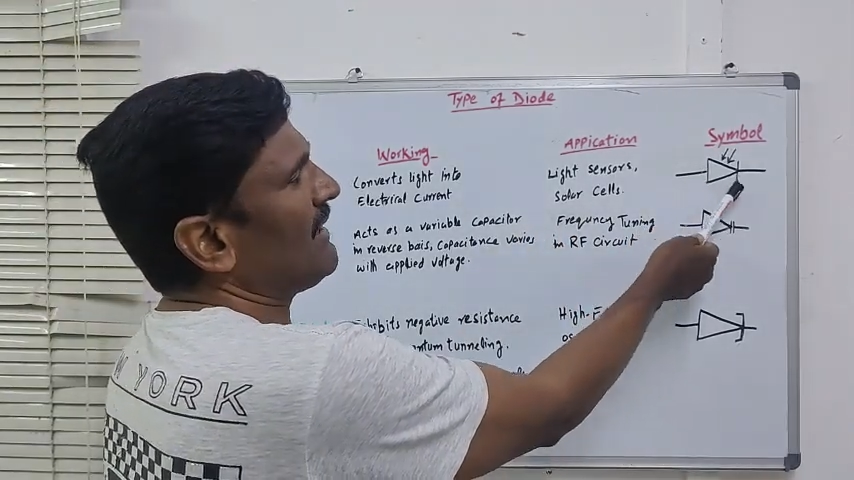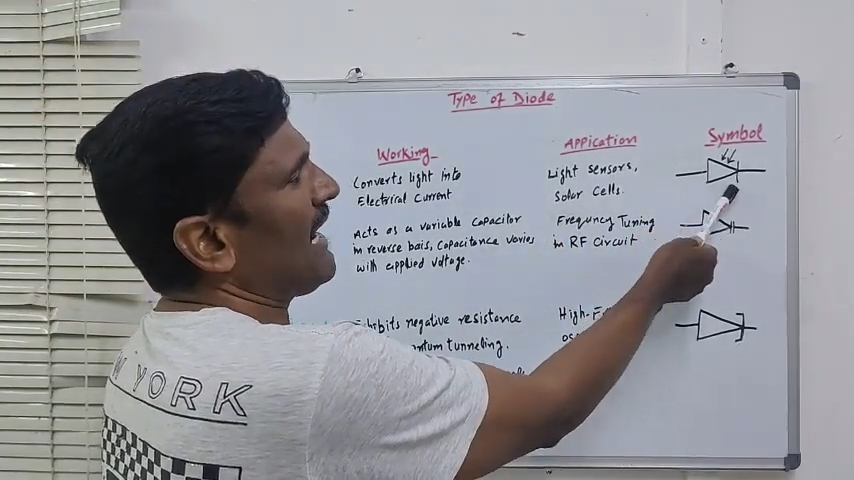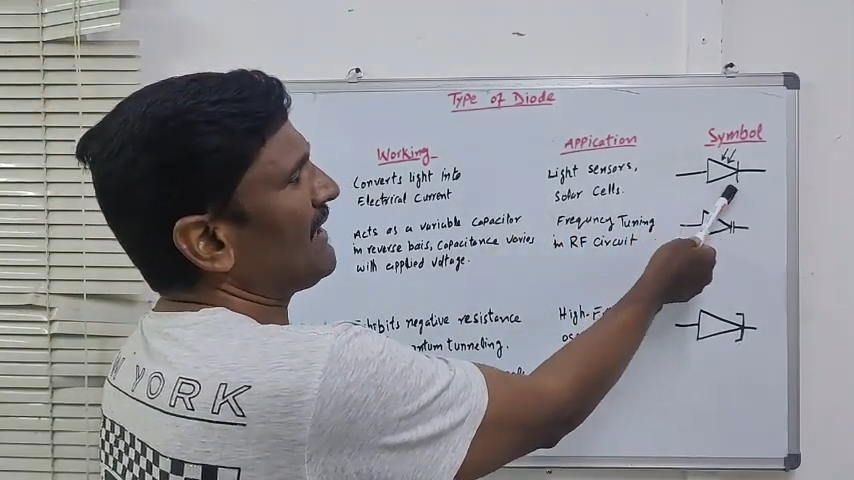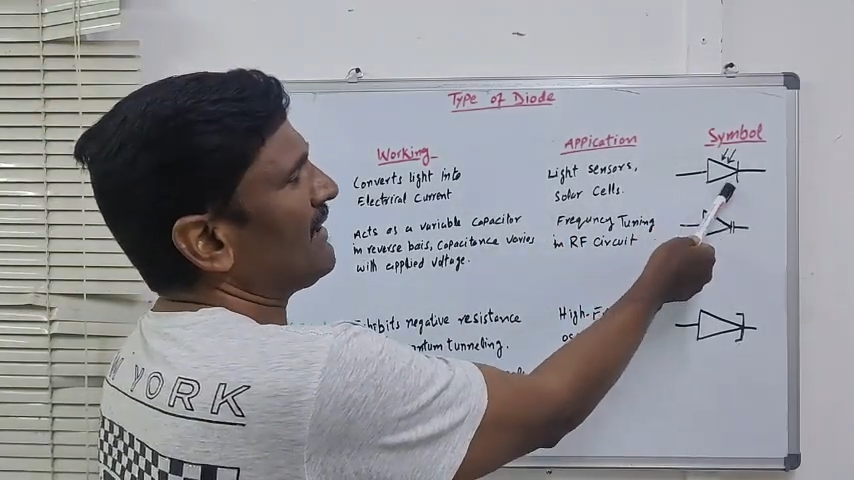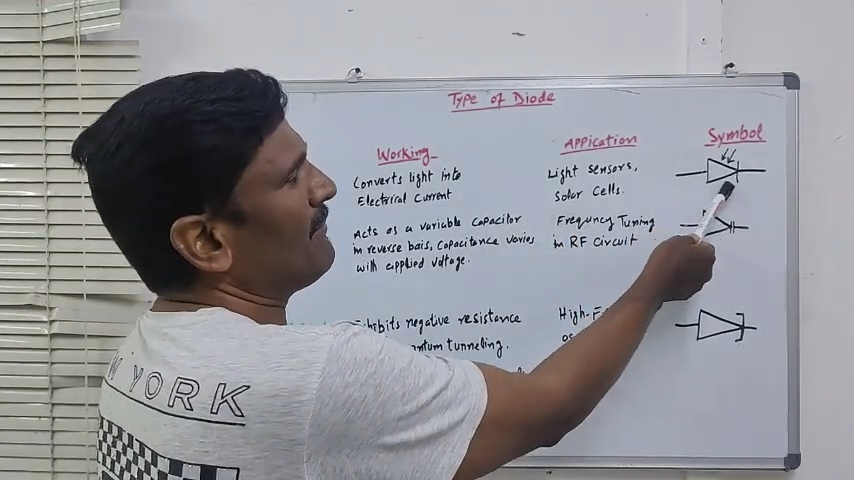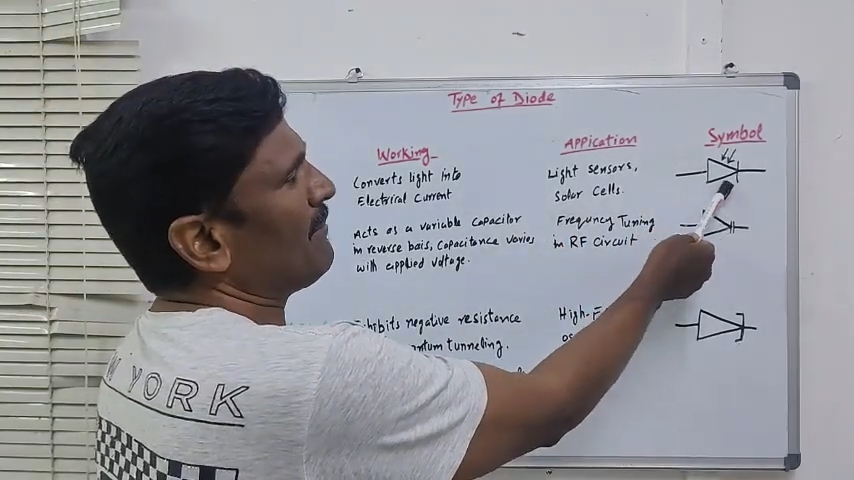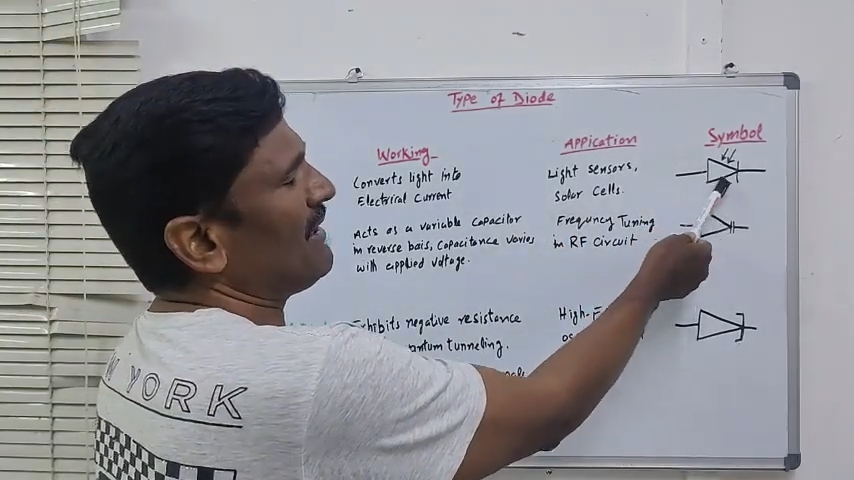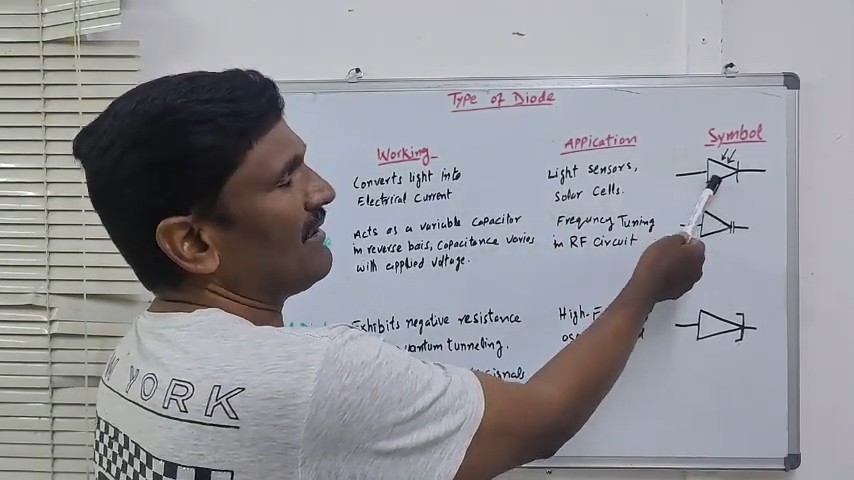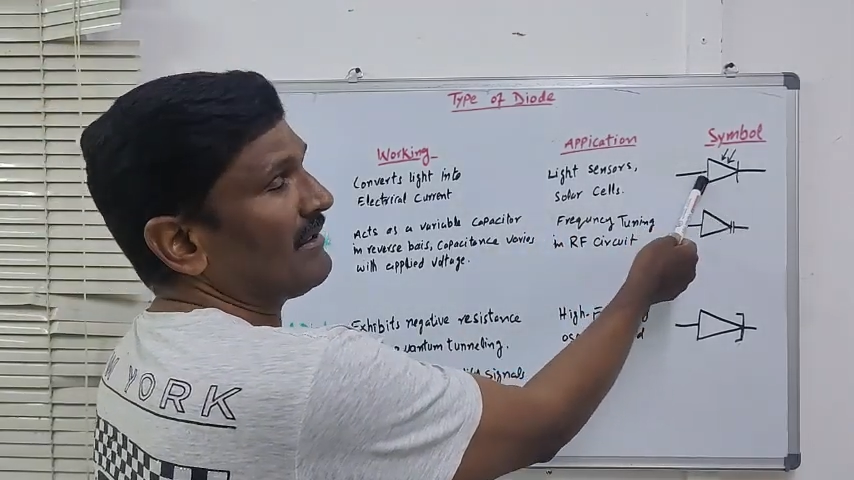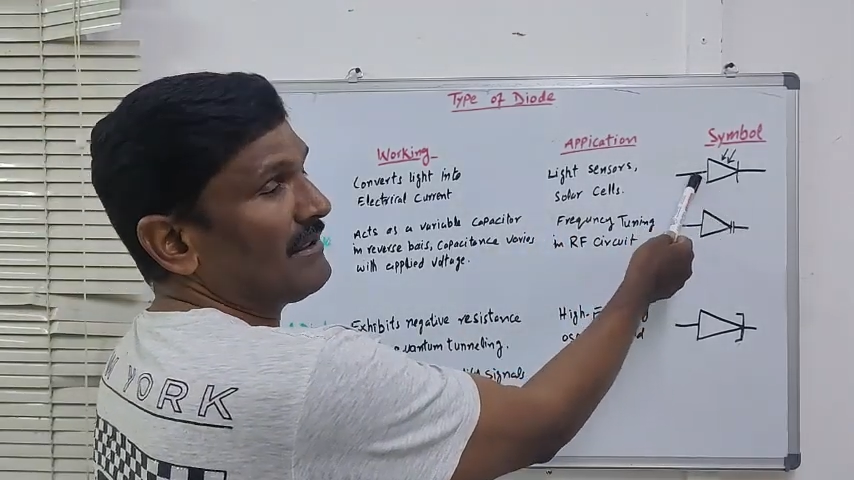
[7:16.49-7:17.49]
like
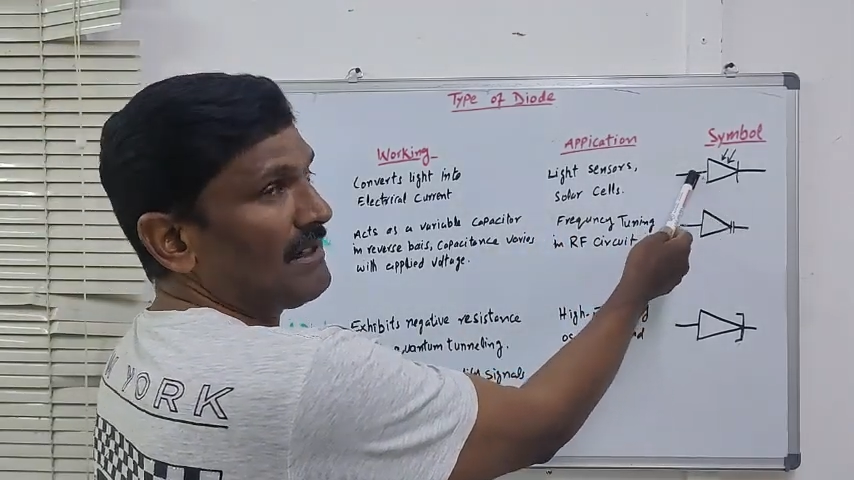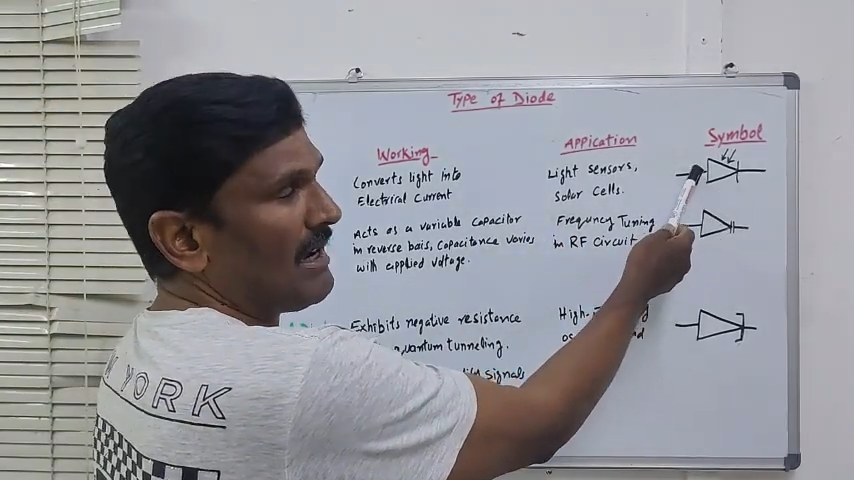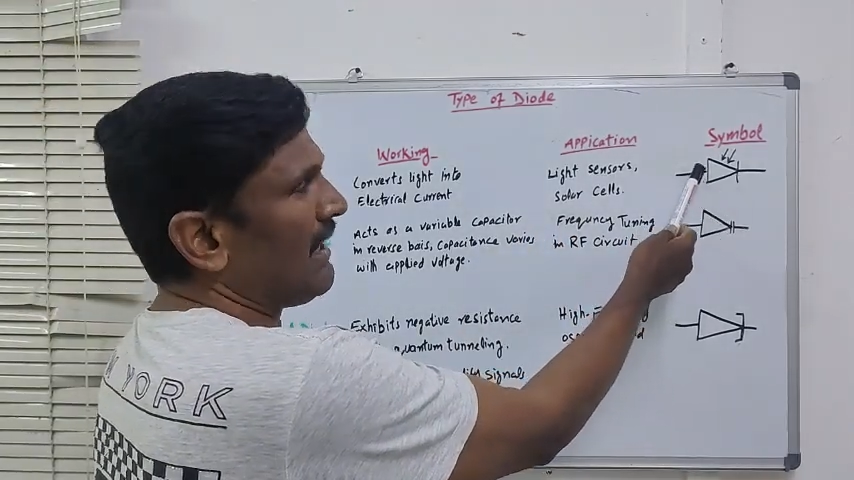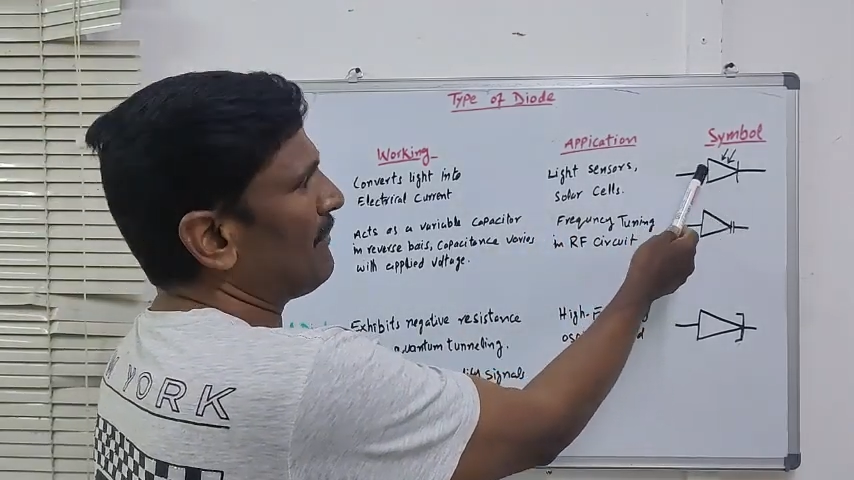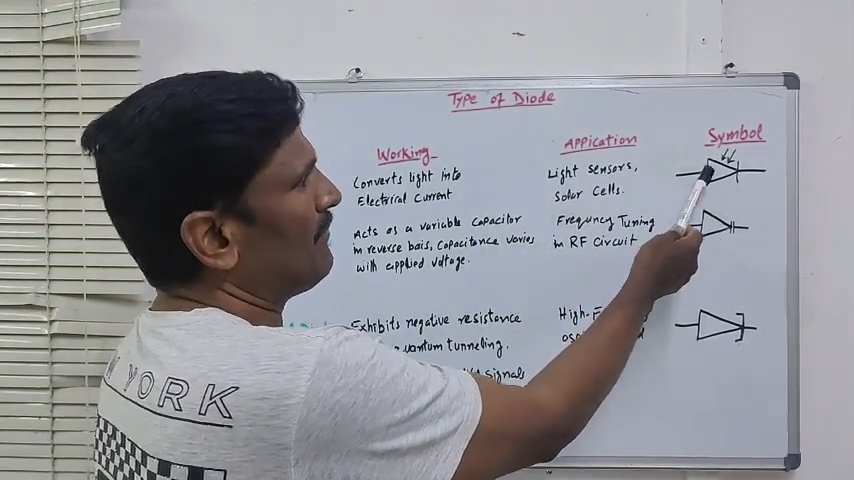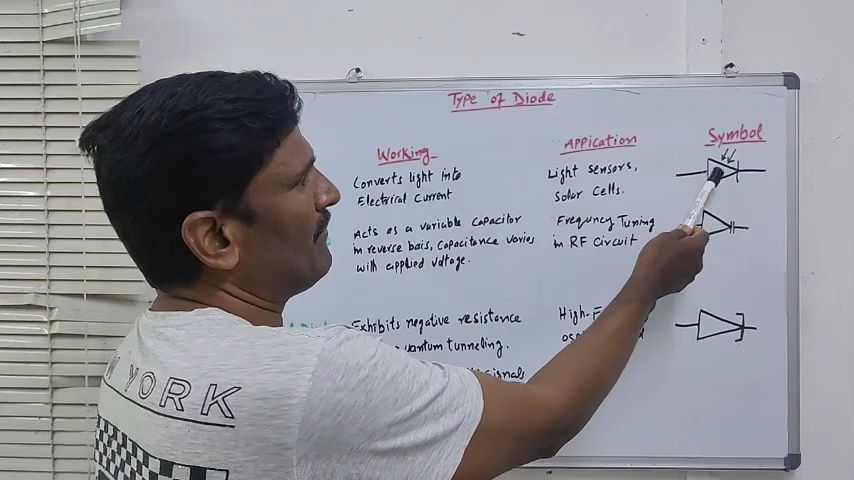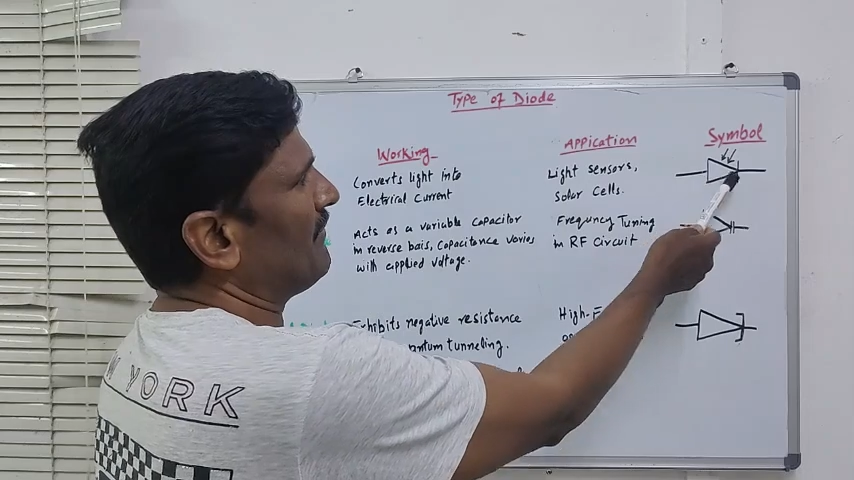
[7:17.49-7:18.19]
simple up,